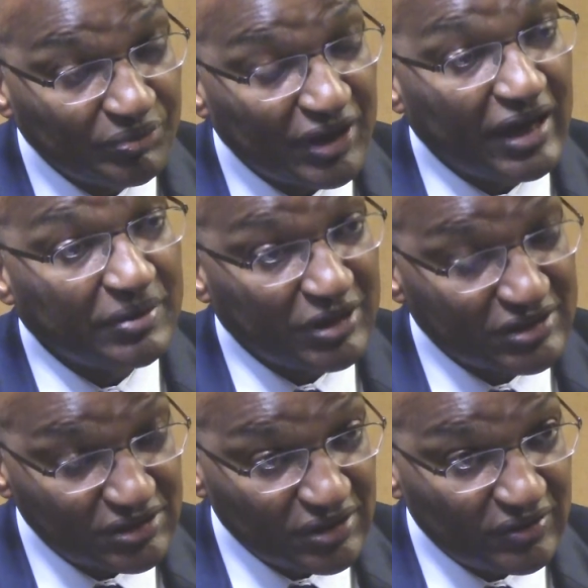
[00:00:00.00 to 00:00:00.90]
and
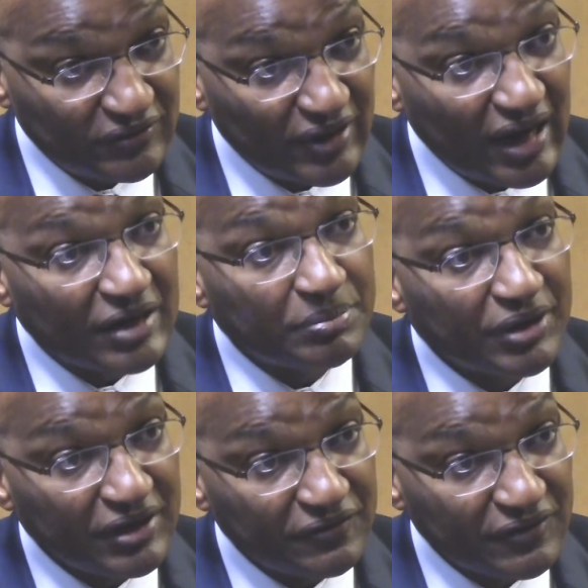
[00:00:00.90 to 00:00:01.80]
myself had
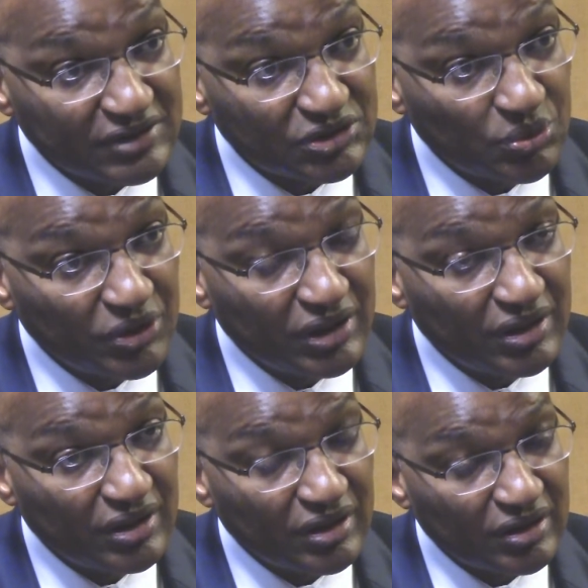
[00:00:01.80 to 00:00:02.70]
breakfast
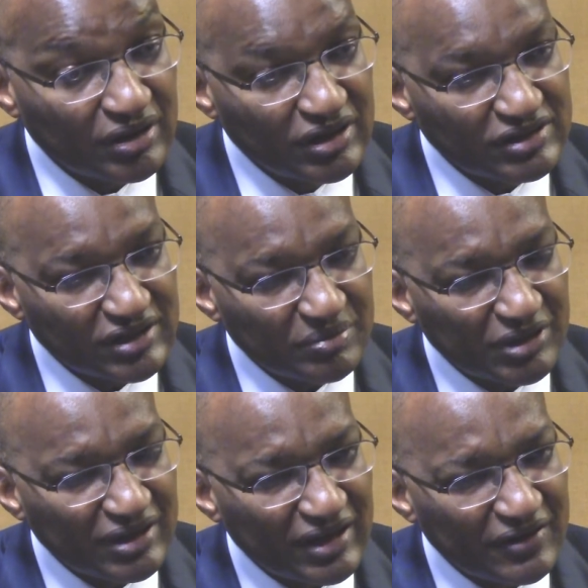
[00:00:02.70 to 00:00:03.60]
with
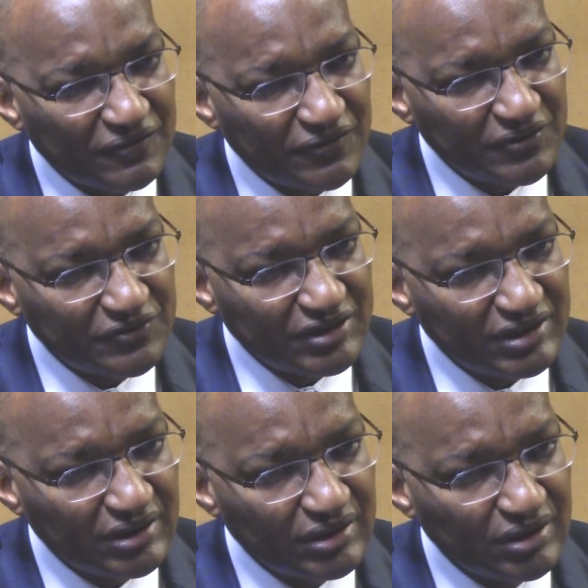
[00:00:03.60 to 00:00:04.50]
something like
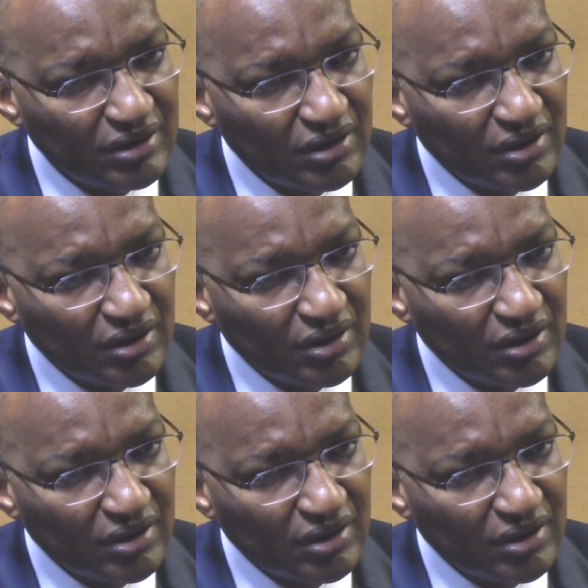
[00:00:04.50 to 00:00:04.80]
50